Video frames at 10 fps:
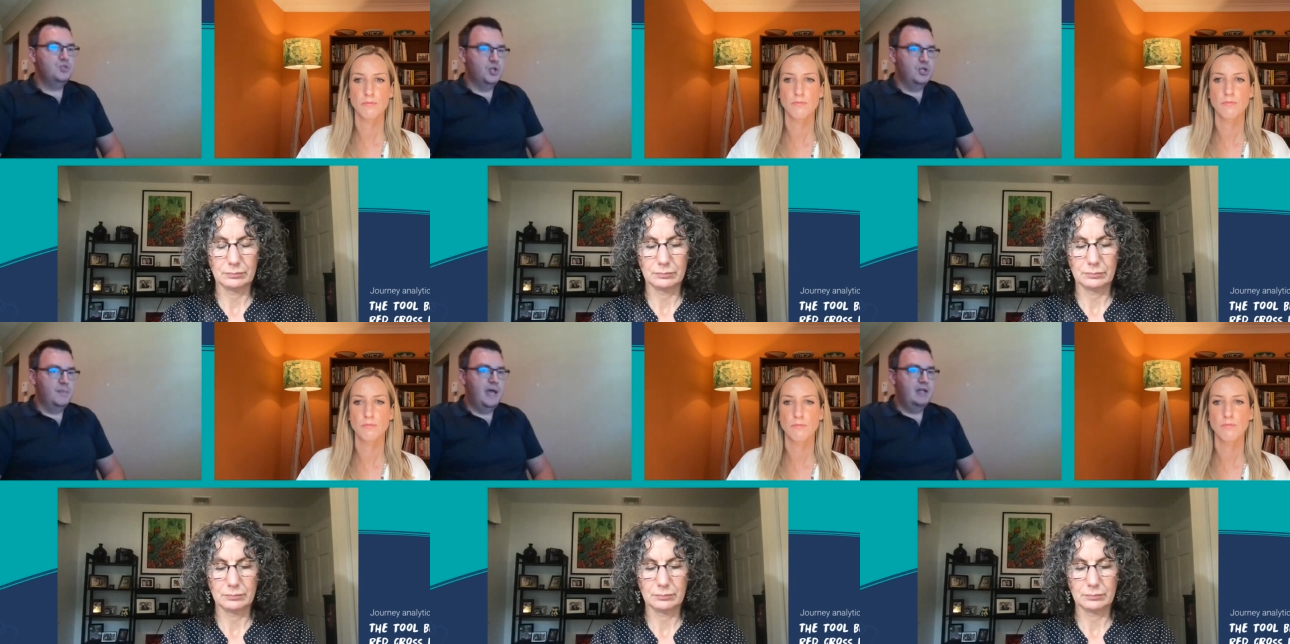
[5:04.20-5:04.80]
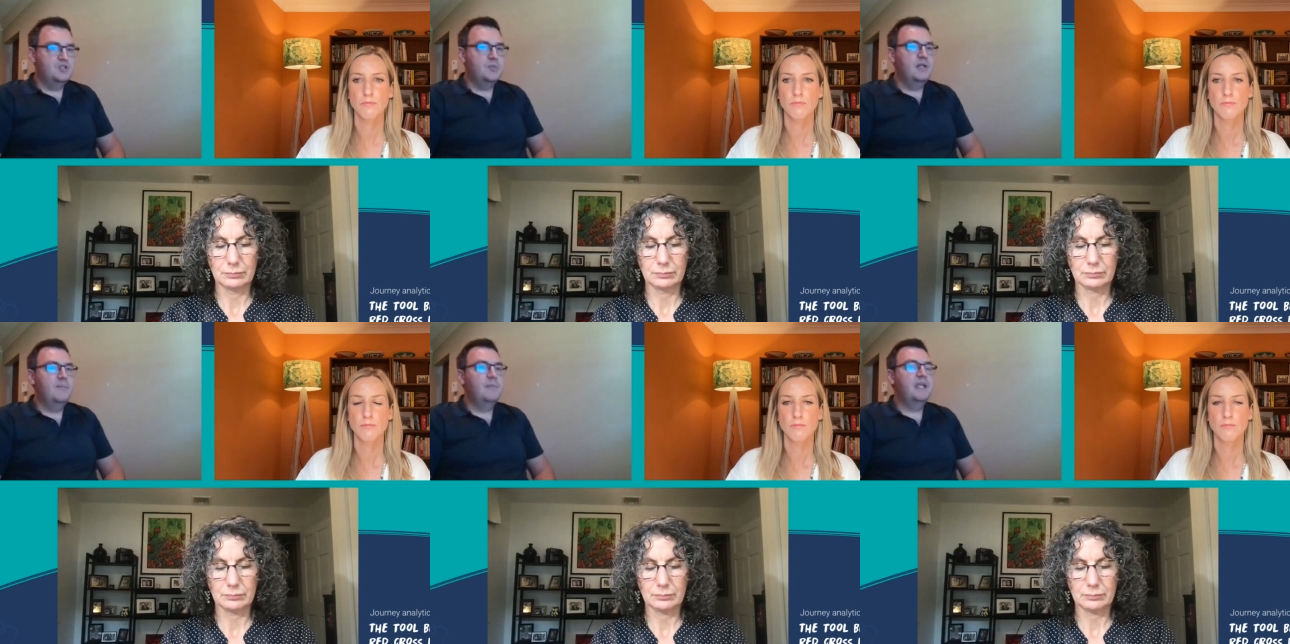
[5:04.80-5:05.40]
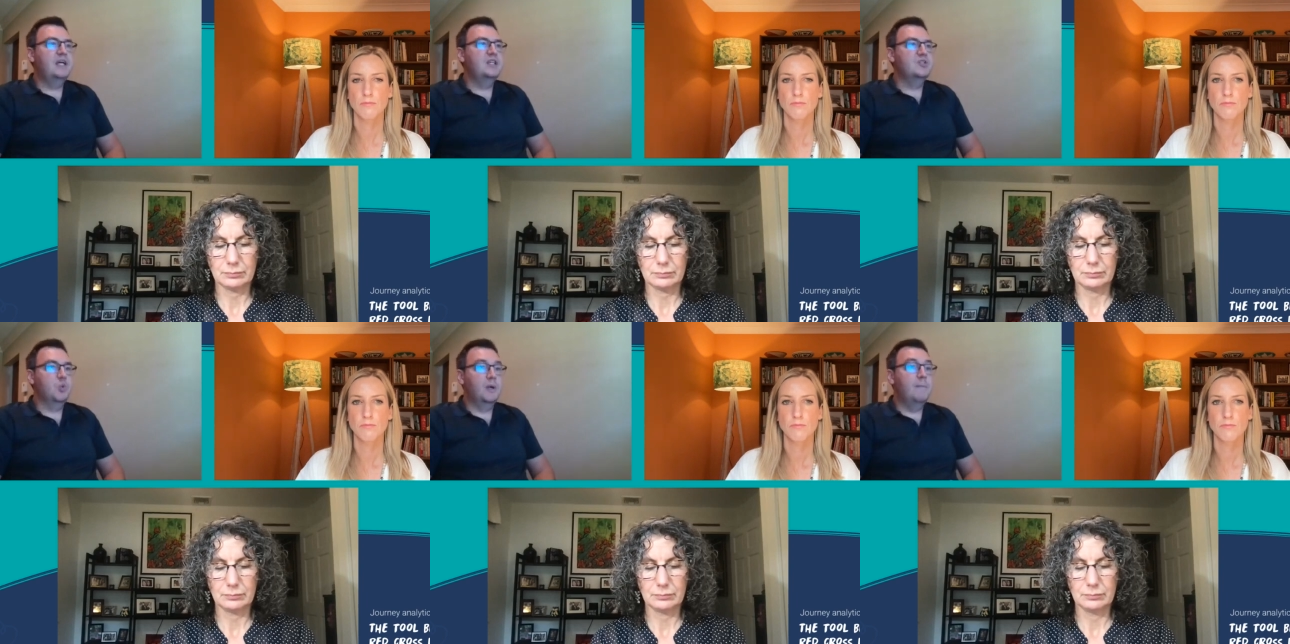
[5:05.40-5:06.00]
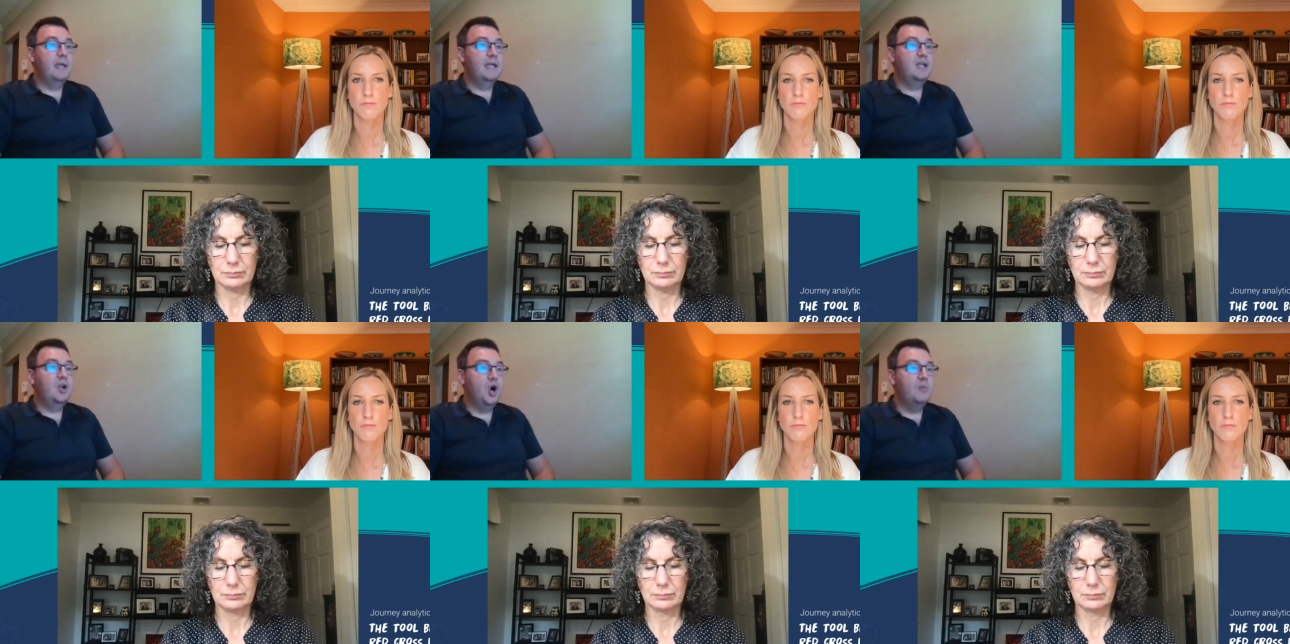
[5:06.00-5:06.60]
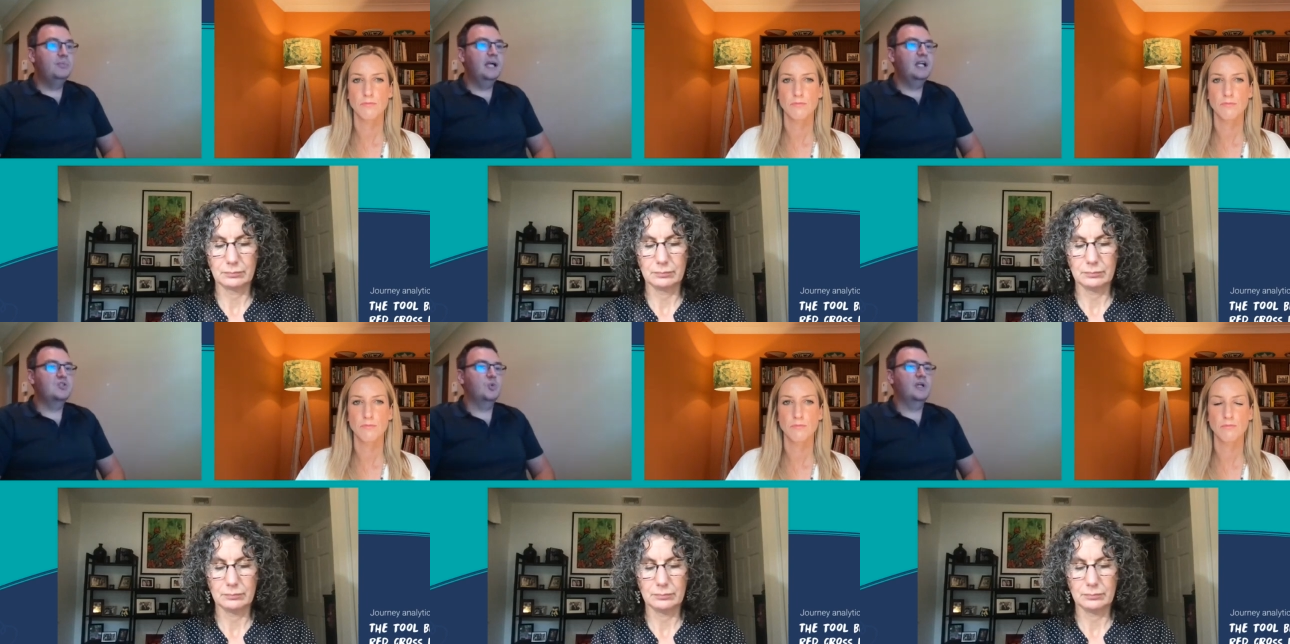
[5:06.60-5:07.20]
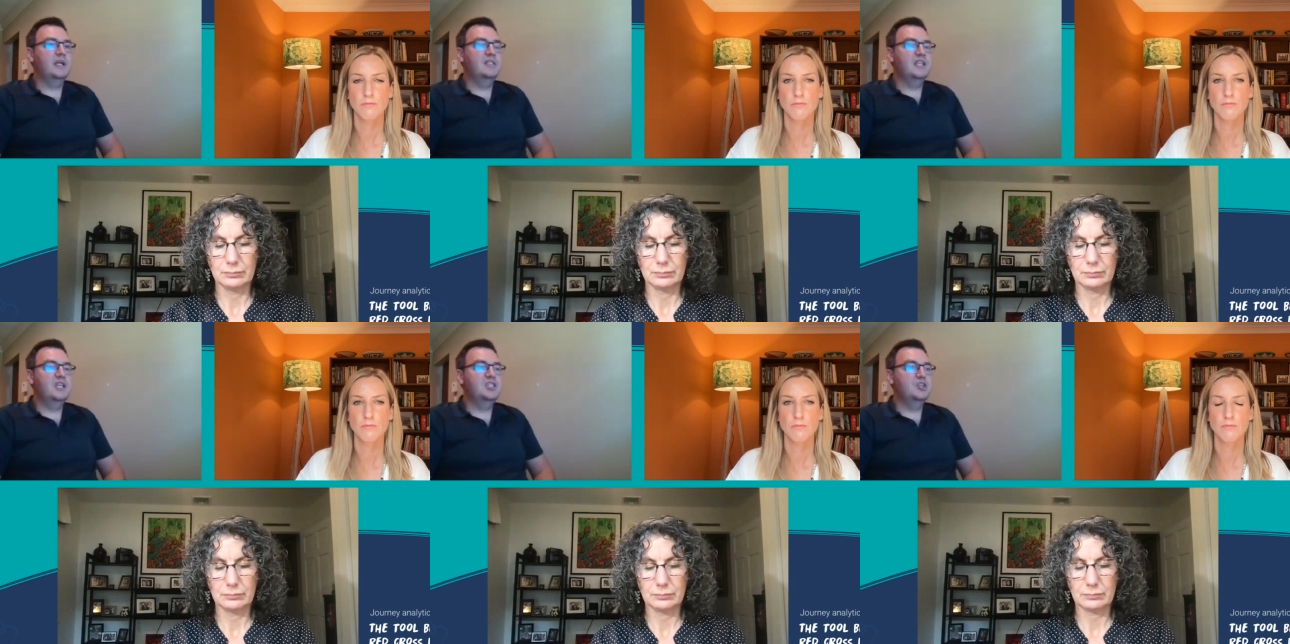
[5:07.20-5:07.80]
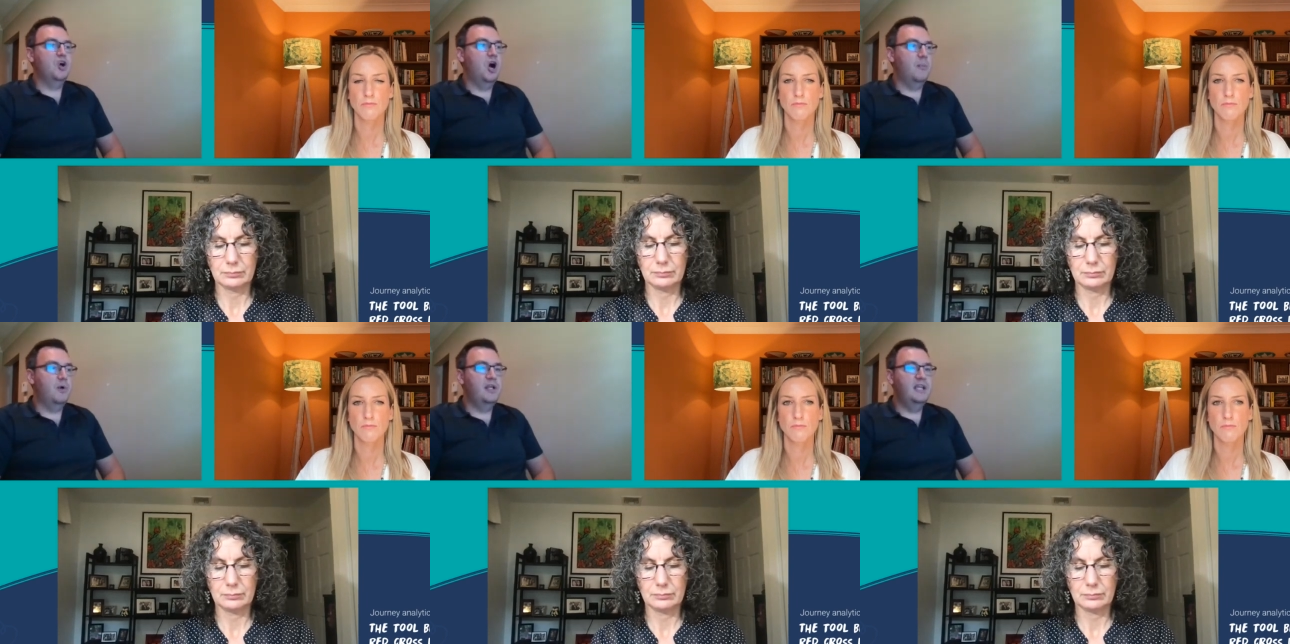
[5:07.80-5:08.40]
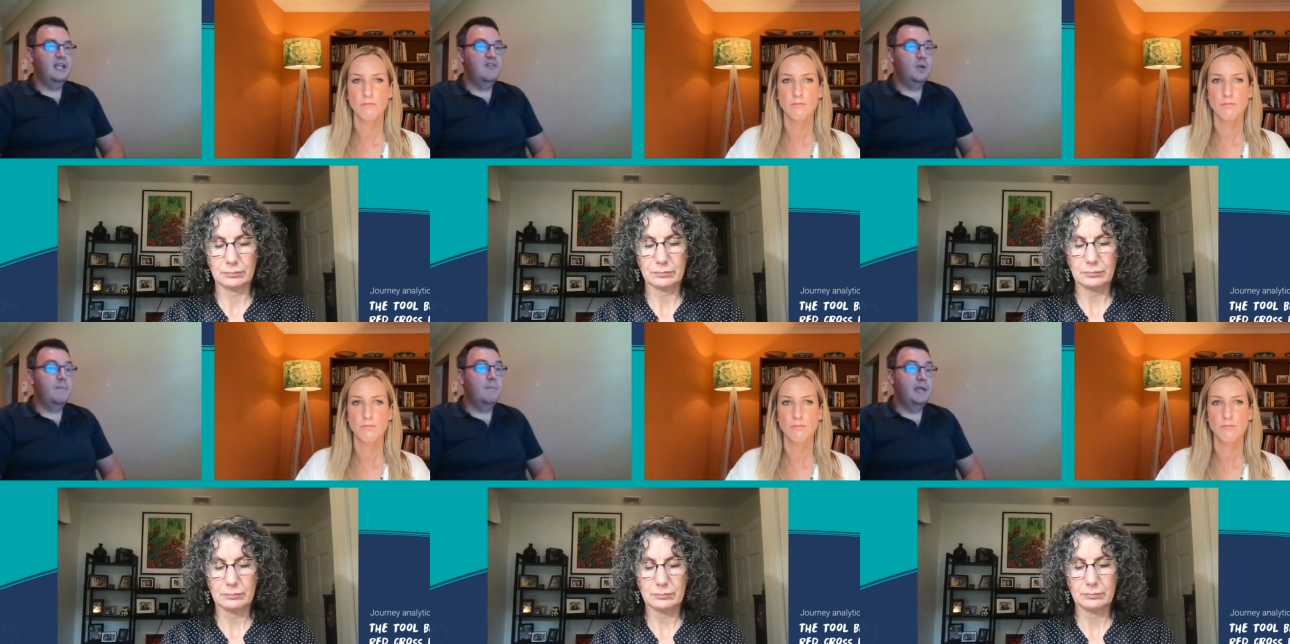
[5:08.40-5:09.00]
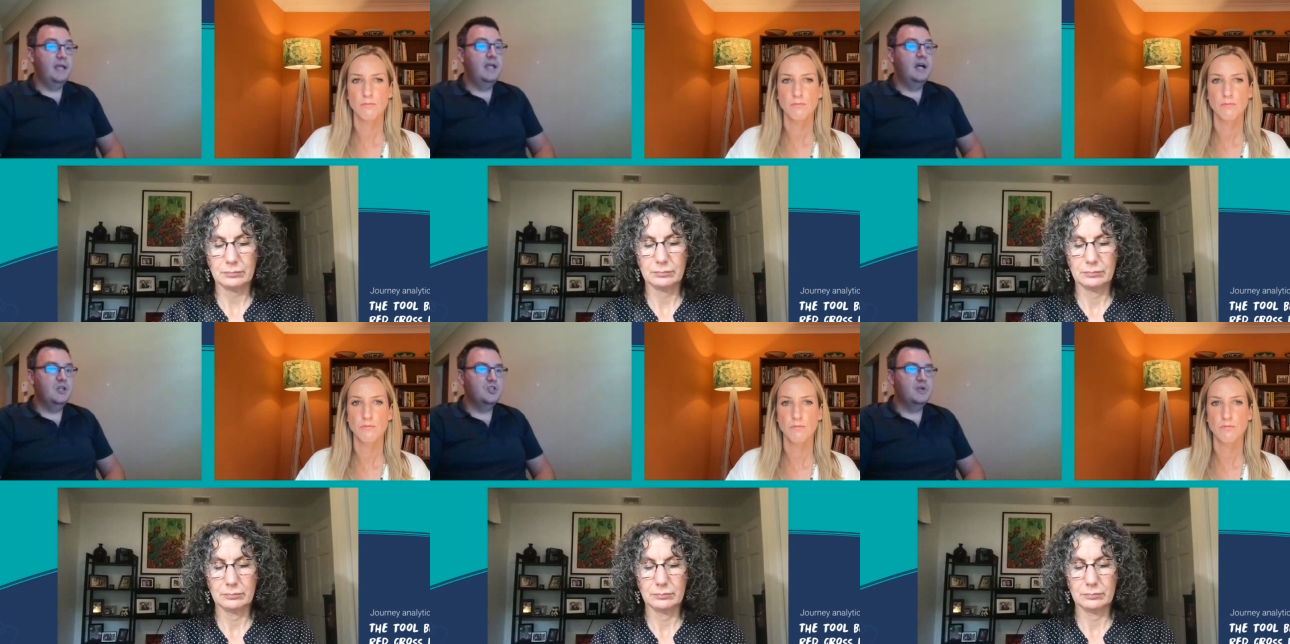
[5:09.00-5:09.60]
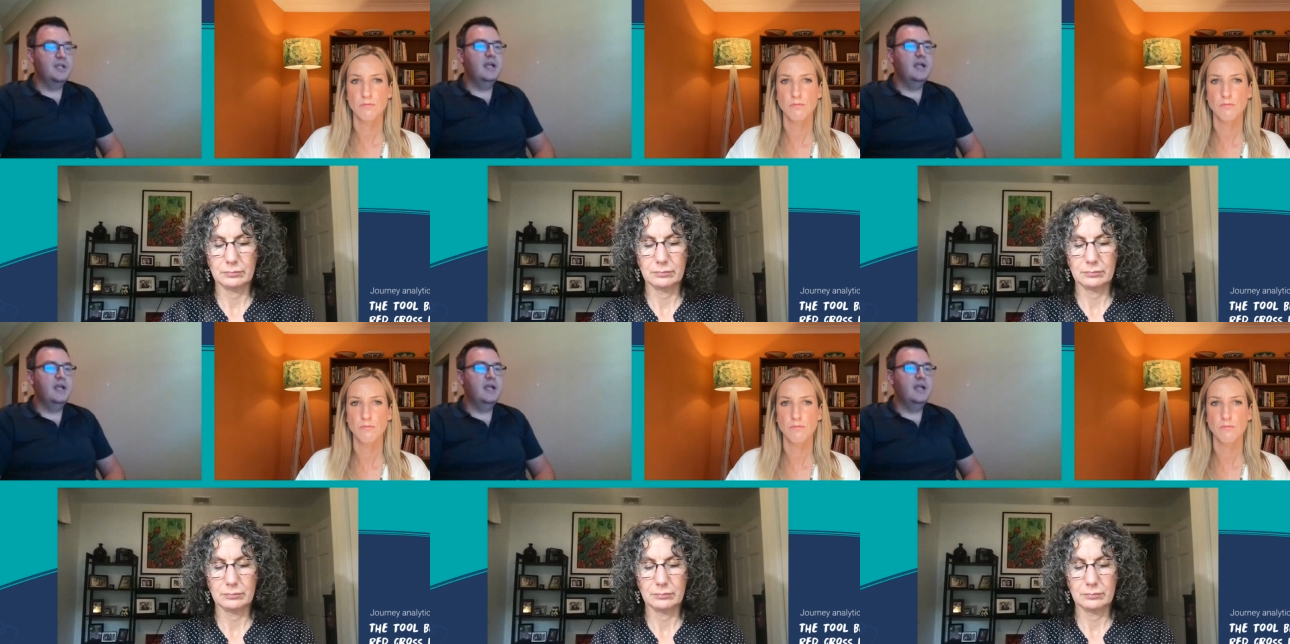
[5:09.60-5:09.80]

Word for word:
Speaker 1: Journey Management because we're a big, complex organization operating in a very big country.